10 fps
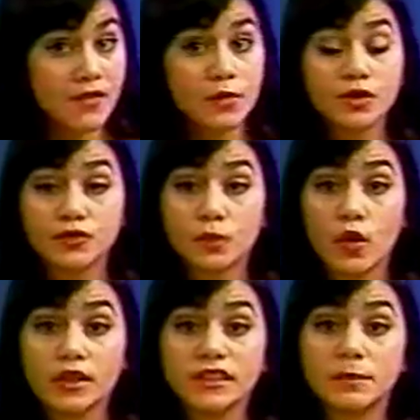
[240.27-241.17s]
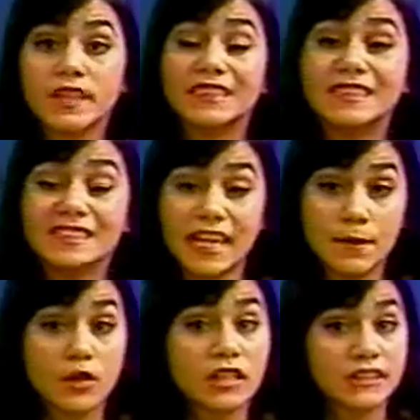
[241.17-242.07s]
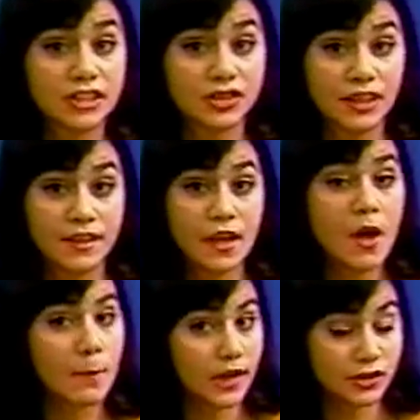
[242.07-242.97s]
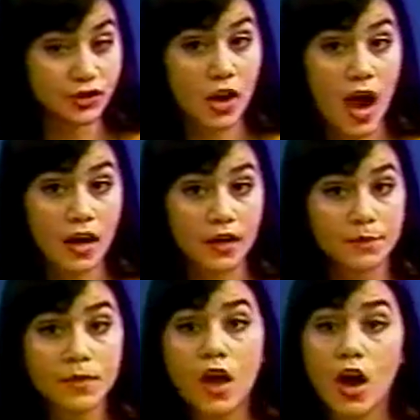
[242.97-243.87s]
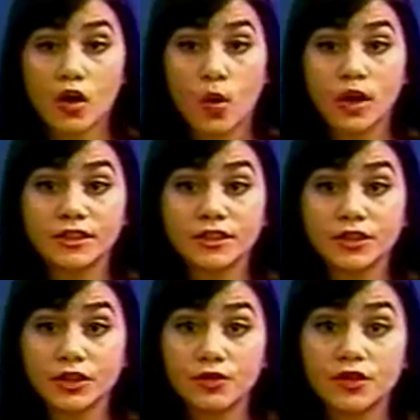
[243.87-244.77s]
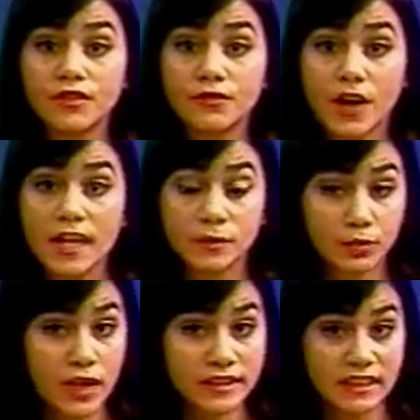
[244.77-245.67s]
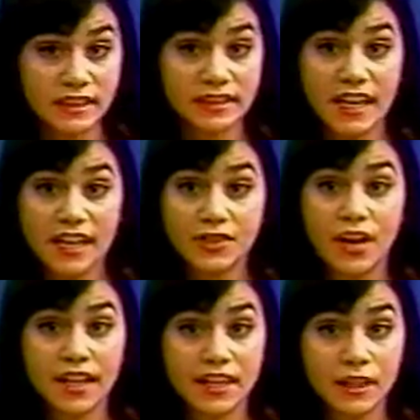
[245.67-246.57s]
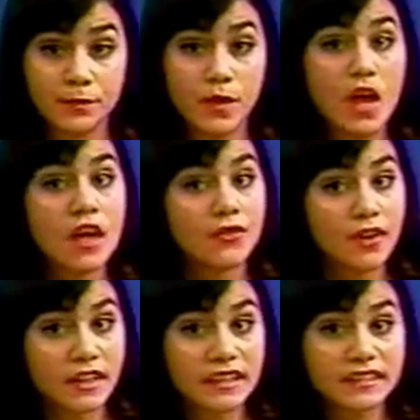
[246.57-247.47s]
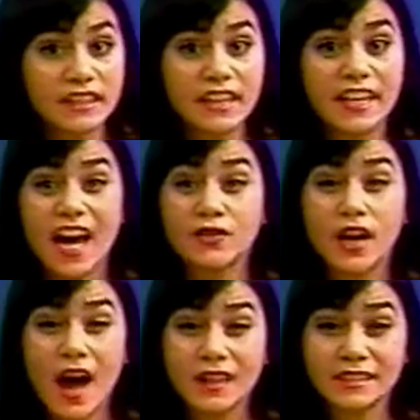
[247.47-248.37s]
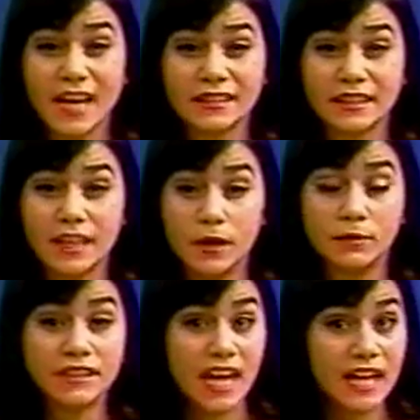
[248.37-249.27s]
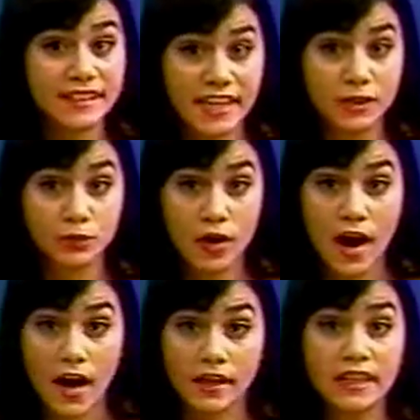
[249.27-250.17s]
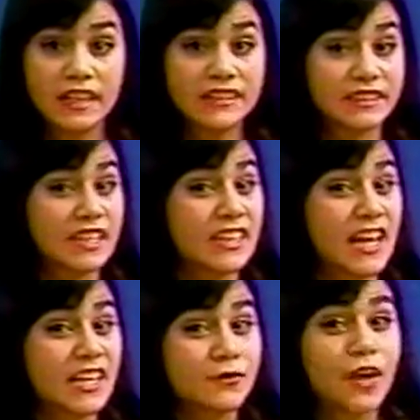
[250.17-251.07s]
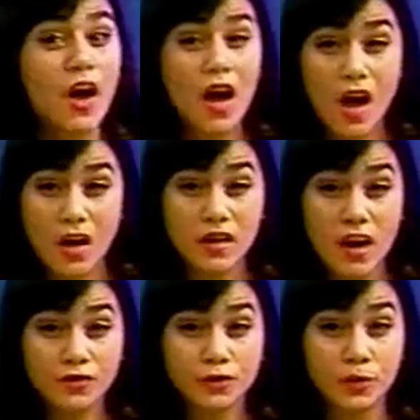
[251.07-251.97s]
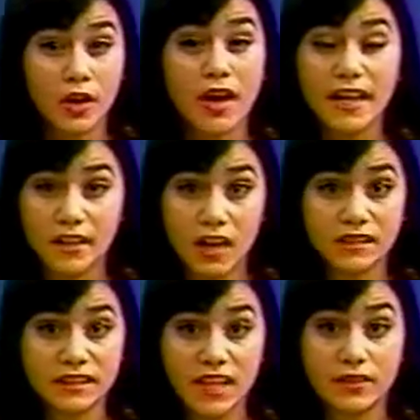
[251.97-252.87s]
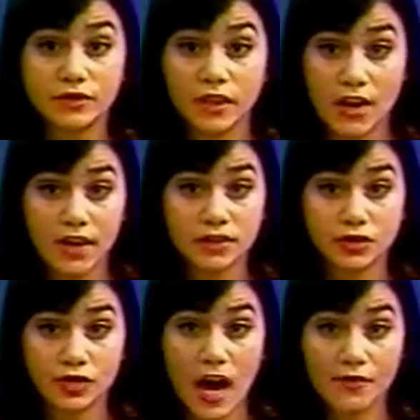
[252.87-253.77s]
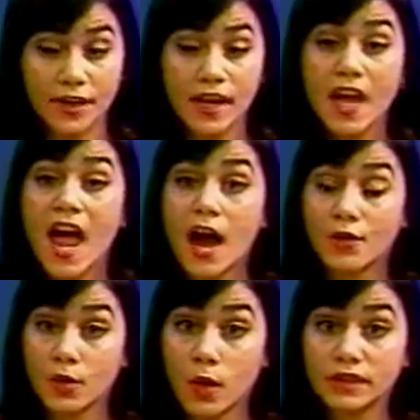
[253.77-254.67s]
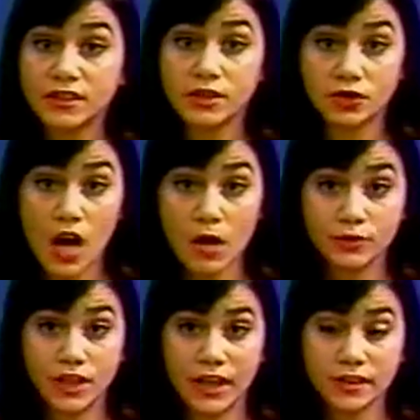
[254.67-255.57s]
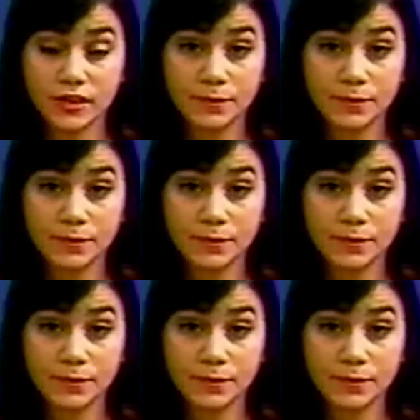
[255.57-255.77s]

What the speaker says: was reported to be in stable condition but in shock. According to the union vice president, Saeed Rahim, Ranasinghe had contacted him 10 days prior, saying that he felt uncomfortable and unsafe directing traffic and requested a job change.